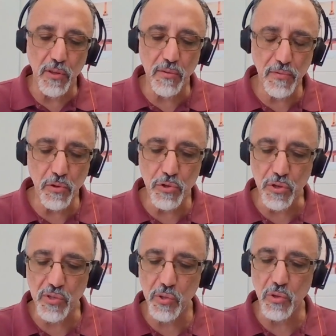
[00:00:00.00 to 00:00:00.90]
for the
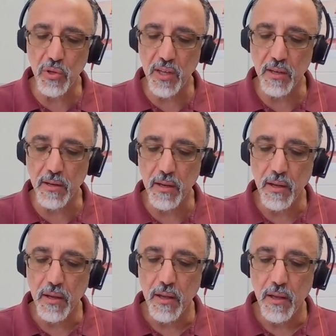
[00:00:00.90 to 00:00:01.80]
future. So you can
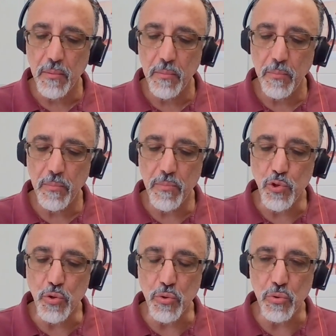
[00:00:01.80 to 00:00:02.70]

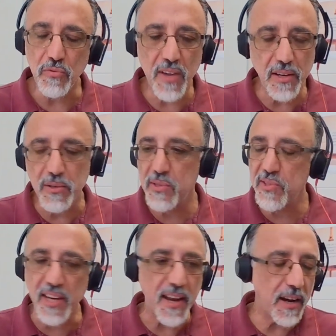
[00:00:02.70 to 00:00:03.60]
do various
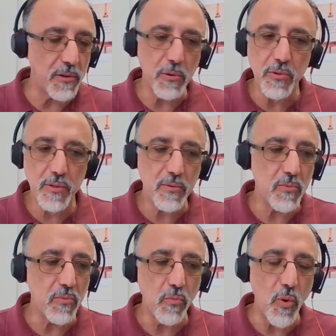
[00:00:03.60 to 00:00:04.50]
scenarios.
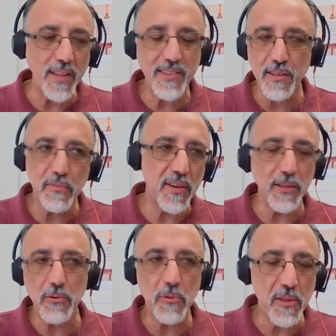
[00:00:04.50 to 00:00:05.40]
What if I
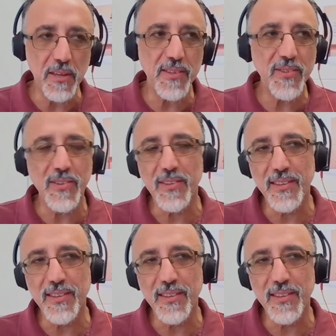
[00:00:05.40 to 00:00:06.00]
do this?